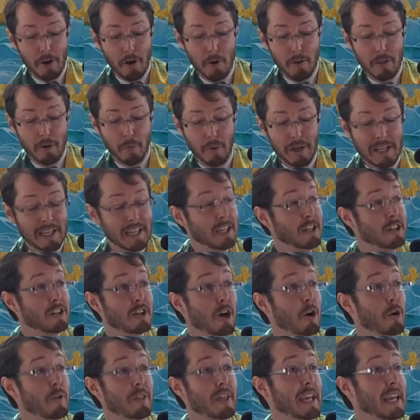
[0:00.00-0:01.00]
though, that we didn't
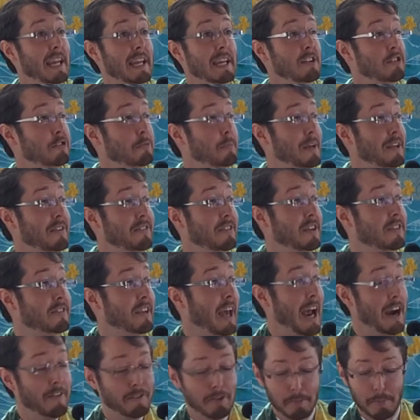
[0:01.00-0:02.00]
know that any species
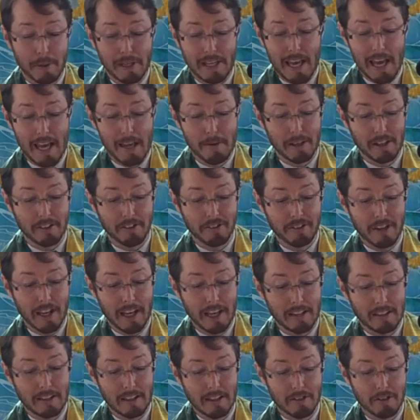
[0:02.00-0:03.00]
ever became
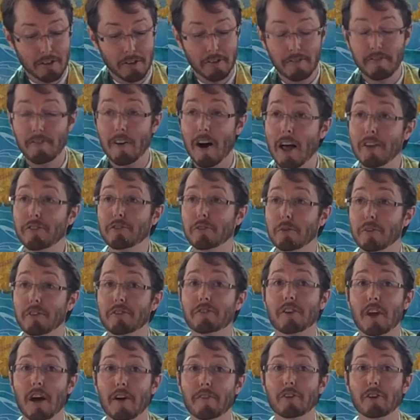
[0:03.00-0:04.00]
extinct until fossil
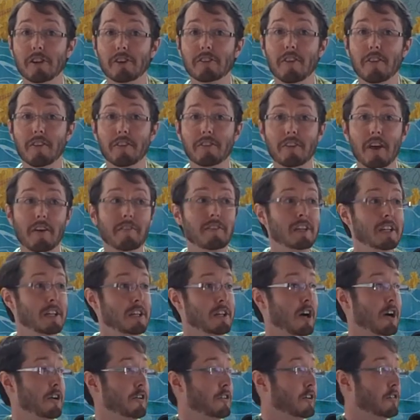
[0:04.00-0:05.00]
discoveries in the
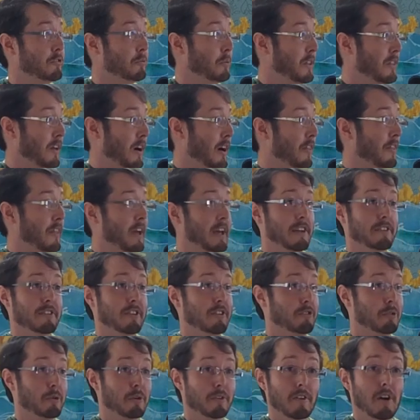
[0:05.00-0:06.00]
1700s. We thought things
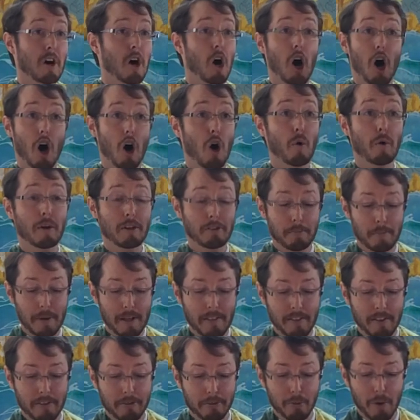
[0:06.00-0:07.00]
had sort of always
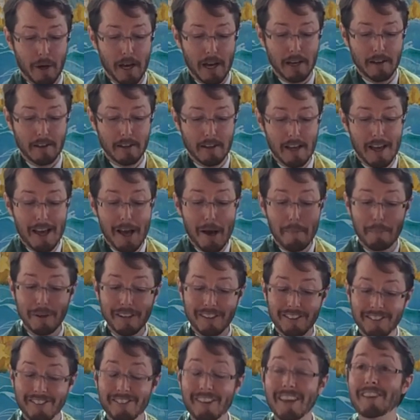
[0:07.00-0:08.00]
been this way.
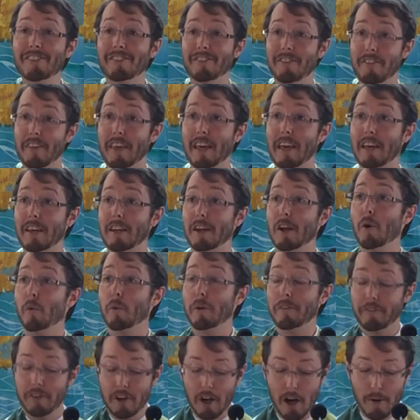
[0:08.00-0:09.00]
But since then,
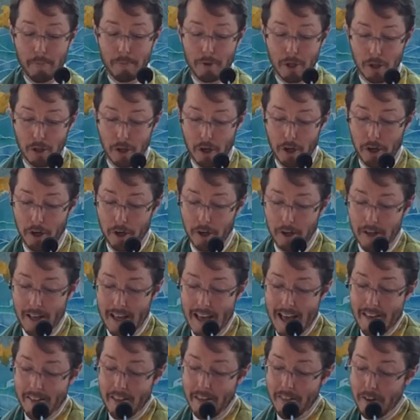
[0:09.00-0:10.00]
we've come to learn
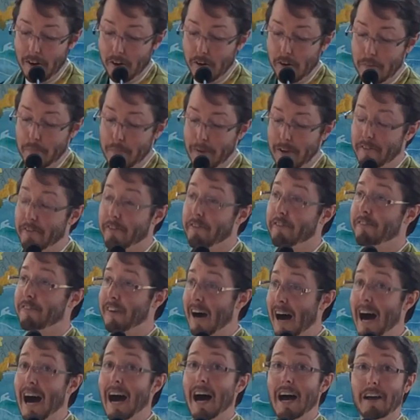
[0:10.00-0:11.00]
that there have been
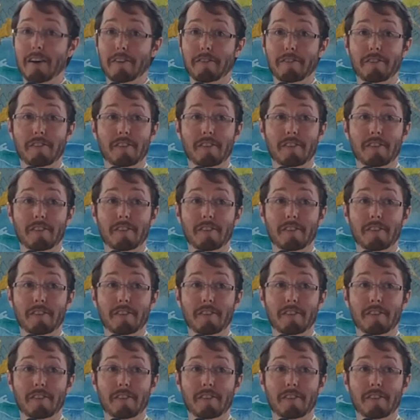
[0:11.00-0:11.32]
five